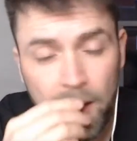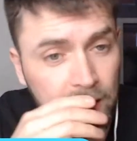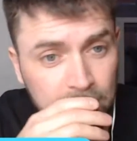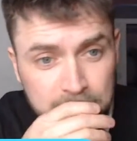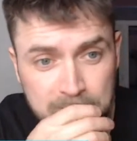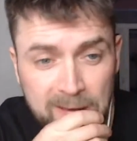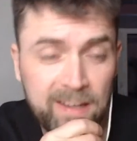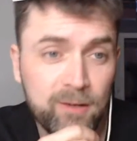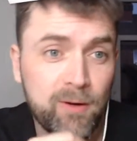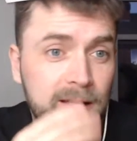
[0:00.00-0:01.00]
Alien,
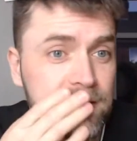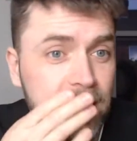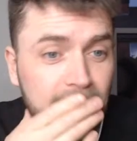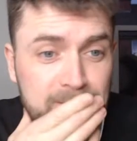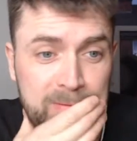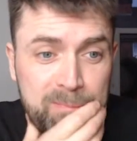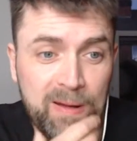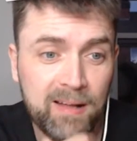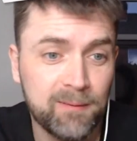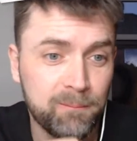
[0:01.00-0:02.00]
mate, great timing,
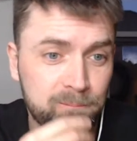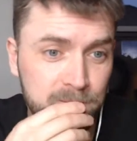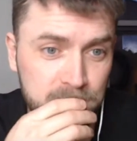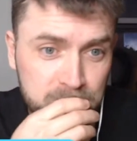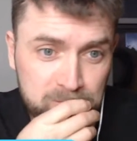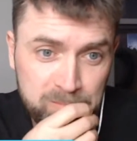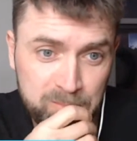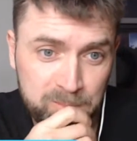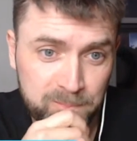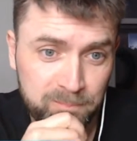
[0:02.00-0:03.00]
pal.
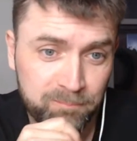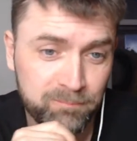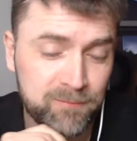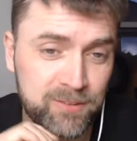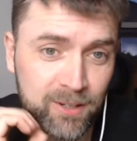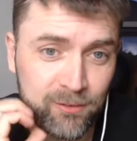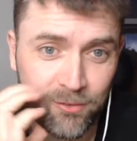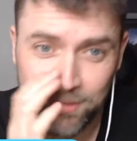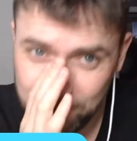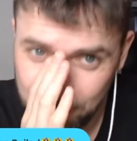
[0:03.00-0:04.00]
Cheers
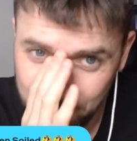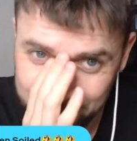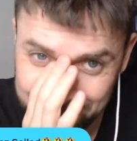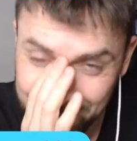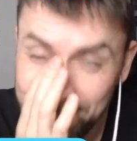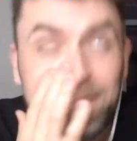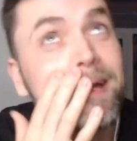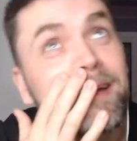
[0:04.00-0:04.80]
for the super chat,